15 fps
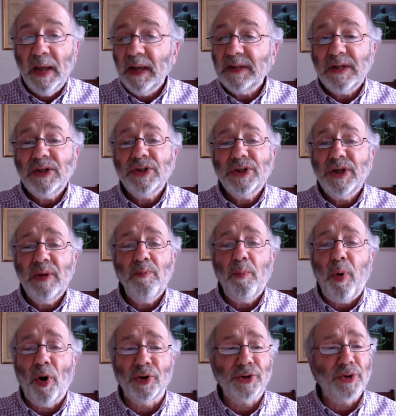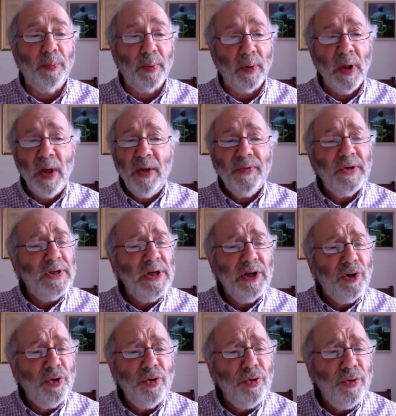It didn't seem possible that he
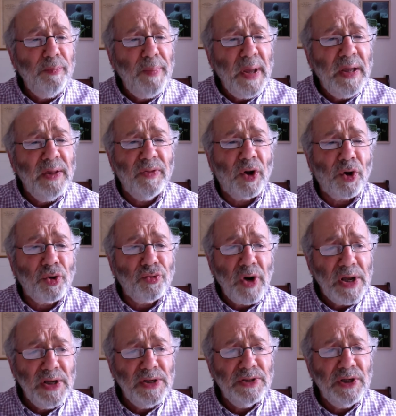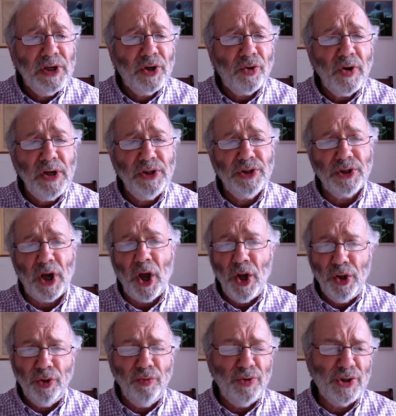could be the crazy creature
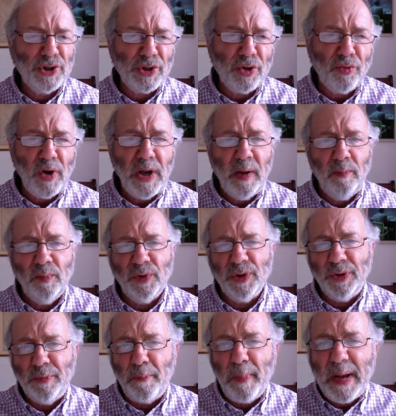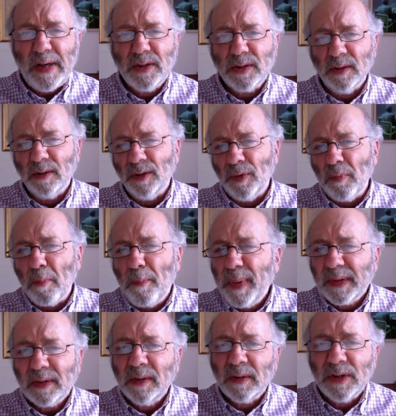who'd screamed and beaten and
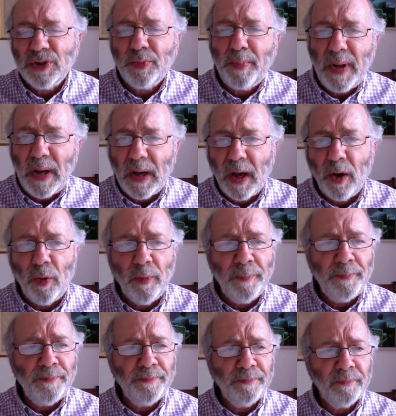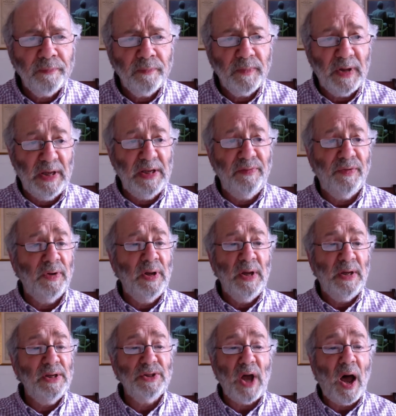bitten his pillow. Even
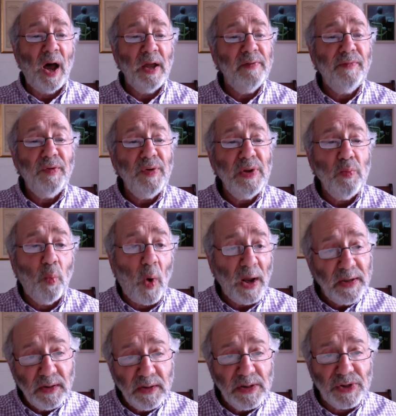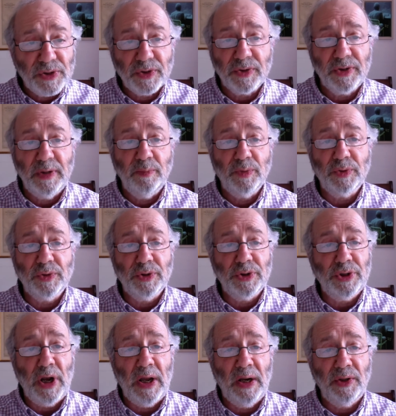his ivory whiteness seemed to
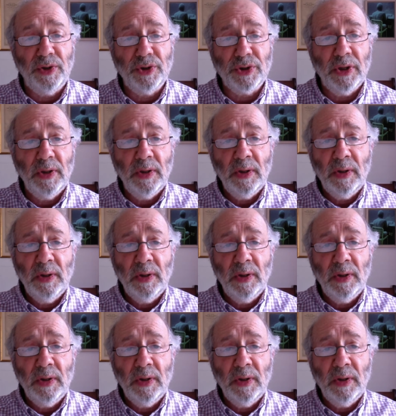change.